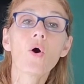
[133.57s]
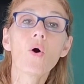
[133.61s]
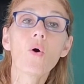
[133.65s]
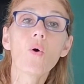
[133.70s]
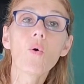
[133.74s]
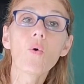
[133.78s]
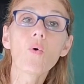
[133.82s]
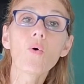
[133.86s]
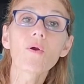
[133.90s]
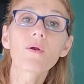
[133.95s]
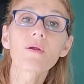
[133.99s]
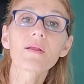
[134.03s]

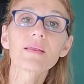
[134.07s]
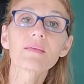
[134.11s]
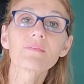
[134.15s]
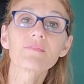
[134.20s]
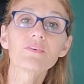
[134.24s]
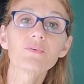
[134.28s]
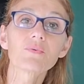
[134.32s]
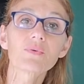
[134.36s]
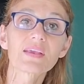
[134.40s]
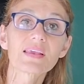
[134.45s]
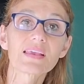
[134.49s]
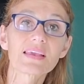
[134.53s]
or if
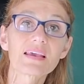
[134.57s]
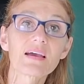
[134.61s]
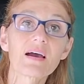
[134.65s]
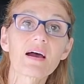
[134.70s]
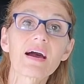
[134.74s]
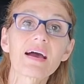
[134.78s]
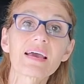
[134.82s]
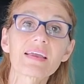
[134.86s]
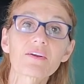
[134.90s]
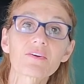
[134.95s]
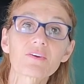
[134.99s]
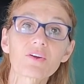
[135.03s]
you can get
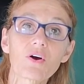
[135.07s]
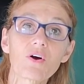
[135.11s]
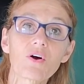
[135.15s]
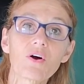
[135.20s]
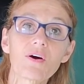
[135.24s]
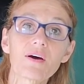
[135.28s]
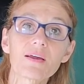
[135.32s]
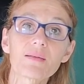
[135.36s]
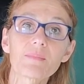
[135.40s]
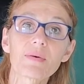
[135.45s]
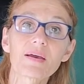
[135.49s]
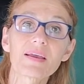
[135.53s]
hired
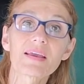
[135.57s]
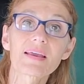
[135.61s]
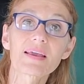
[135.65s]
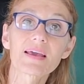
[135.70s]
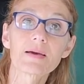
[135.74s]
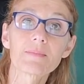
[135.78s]
on by a